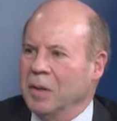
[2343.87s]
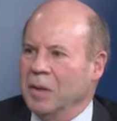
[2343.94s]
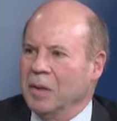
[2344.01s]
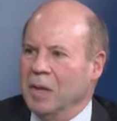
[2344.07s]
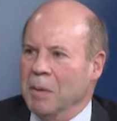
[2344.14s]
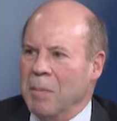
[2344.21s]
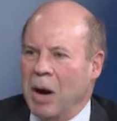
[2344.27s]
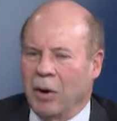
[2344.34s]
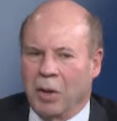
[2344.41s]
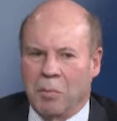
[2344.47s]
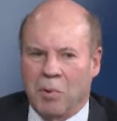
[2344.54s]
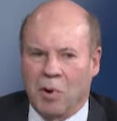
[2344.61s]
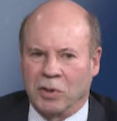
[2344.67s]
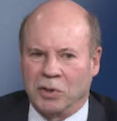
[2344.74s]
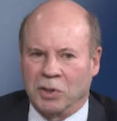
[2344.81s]
the amount of the
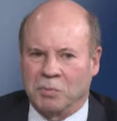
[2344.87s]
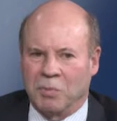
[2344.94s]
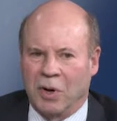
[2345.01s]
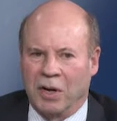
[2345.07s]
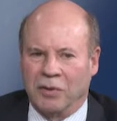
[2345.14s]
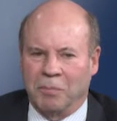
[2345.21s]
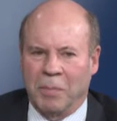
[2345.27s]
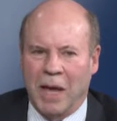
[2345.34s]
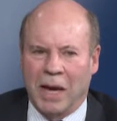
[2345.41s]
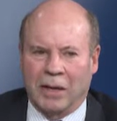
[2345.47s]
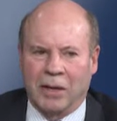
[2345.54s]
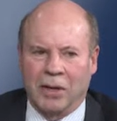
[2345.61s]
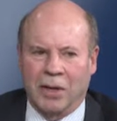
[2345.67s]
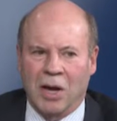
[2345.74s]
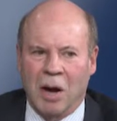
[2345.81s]
purchase price back
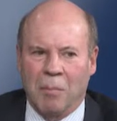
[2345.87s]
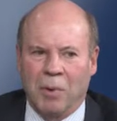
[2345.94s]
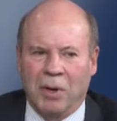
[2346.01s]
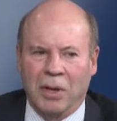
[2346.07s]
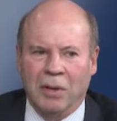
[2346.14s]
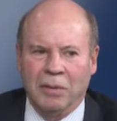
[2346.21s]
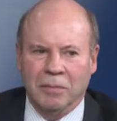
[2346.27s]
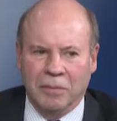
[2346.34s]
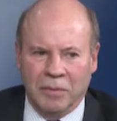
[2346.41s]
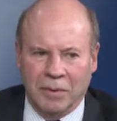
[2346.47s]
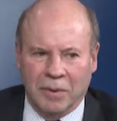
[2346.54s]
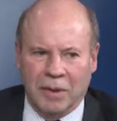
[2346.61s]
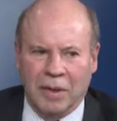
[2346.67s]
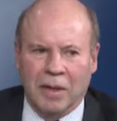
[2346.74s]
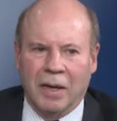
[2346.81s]
to the company,
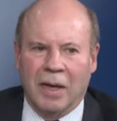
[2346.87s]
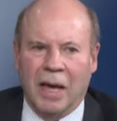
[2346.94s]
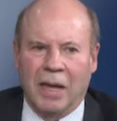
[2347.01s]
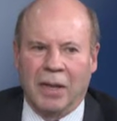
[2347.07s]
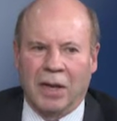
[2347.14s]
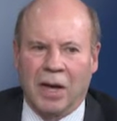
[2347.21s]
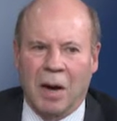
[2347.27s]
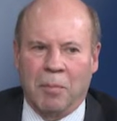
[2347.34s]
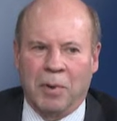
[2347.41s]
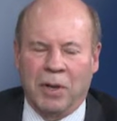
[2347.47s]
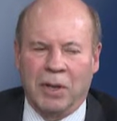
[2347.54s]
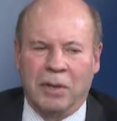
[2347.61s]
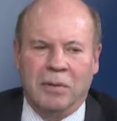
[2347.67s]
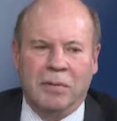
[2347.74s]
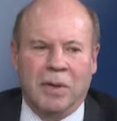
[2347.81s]
and the
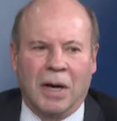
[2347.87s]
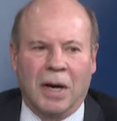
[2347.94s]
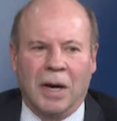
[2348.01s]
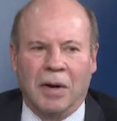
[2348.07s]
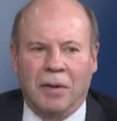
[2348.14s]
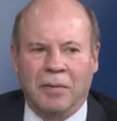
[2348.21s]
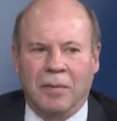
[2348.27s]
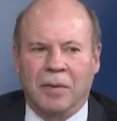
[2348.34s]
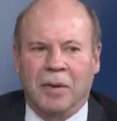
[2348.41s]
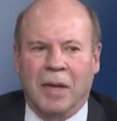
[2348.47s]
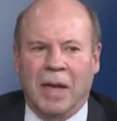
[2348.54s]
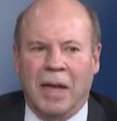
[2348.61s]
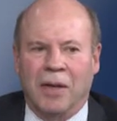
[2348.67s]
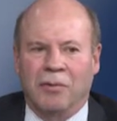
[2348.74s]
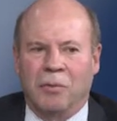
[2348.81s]
company
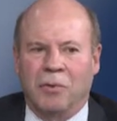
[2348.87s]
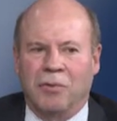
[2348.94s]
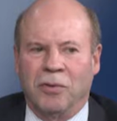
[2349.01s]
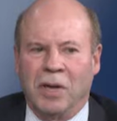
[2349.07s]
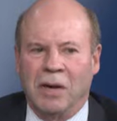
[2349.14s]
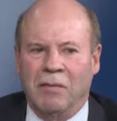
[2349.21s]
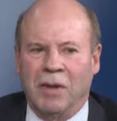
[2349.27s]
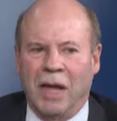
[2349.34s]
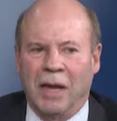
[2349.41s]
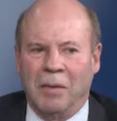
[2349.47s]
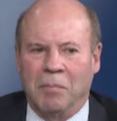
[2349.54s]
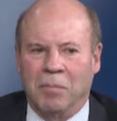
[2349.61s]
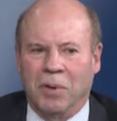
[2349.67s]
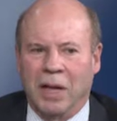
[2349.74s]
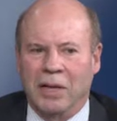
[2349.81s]
has received a
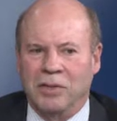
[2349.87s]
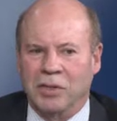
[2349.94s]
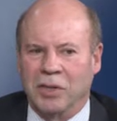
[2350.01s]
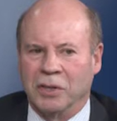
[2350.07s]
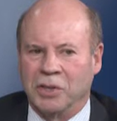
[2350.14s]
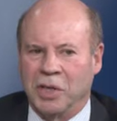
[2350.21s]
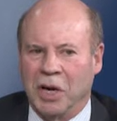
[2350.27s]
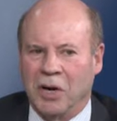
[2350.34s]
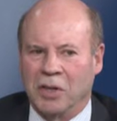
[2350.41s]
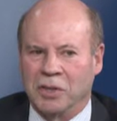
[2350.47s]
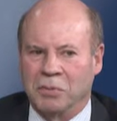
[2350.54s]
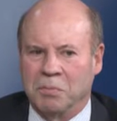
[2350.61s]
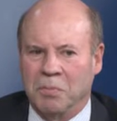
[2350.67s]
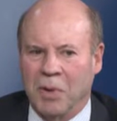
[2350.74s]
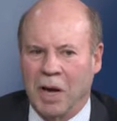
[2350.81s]
pledge of the shares
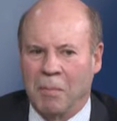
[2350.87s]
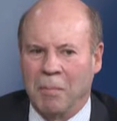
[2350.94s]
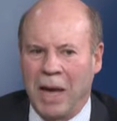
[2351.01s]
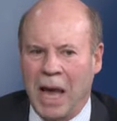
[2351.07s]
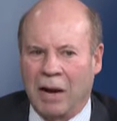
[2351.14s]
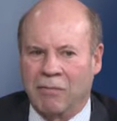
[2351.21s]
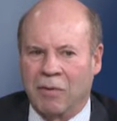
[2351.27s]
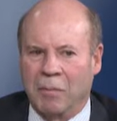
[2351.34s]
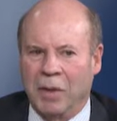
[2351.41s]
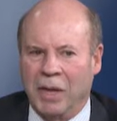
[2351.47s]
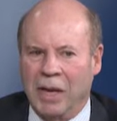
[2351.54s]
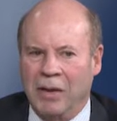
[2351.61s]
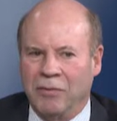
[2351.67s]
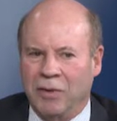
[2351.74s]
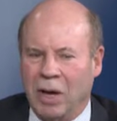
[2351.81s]
back from the
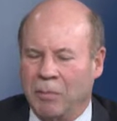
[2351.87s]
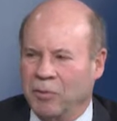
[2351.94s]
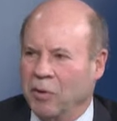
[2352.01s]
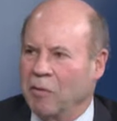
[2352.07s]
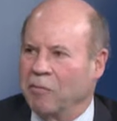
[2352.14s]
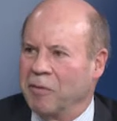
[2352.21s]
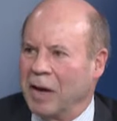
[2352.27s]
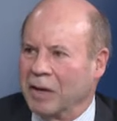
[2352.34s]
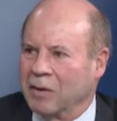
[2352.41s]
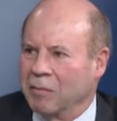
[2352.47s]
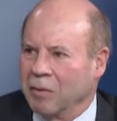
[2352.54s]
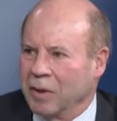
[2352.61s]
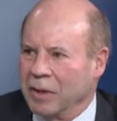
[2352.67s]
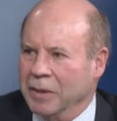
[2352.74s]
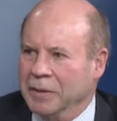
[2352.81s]
ESOP. So
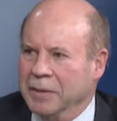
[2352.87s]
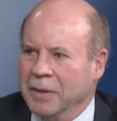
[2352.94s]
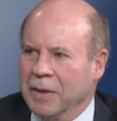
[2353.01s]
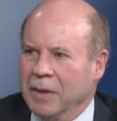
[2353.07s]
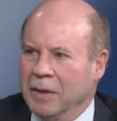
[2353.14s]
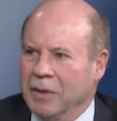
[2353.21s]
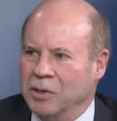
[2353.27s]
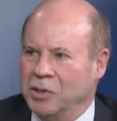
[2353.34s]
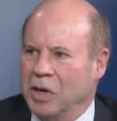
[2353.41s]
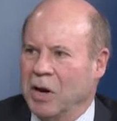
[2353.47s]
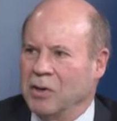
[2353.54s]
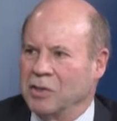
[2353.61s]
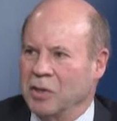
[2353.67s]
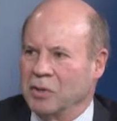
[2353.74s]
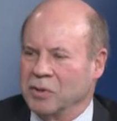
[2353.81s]
effectively, the
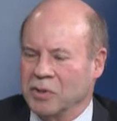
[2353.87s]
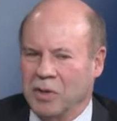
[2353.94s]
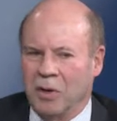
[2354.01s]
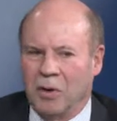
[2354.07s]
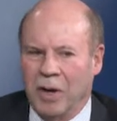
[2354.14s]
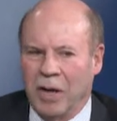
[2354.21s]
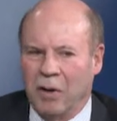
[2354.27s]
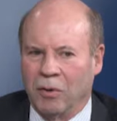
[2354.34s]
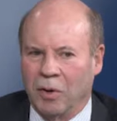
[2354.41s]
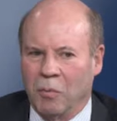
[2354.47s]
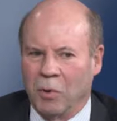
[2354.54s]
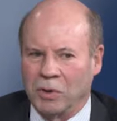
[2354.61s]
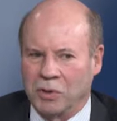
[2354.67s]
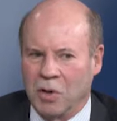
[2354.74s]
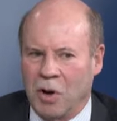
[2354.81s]
shares are still held in
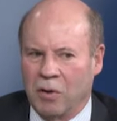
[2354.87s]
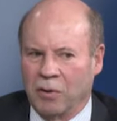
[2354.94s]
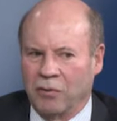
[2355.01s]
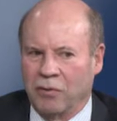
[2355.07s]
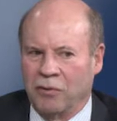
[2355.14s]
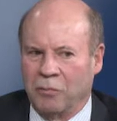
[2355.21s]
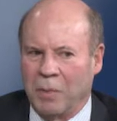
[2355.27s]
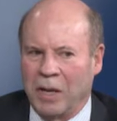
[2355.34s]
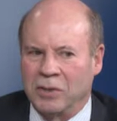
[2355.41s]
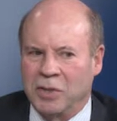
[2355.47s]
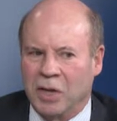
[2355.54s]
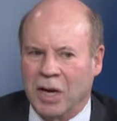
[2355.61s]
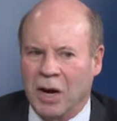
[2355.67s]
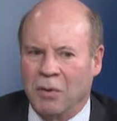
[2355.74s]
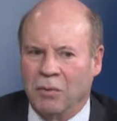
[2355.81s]
what's called a suspense
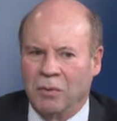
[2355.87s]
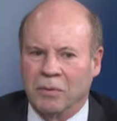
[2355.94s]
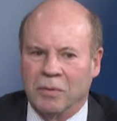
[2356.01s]
account.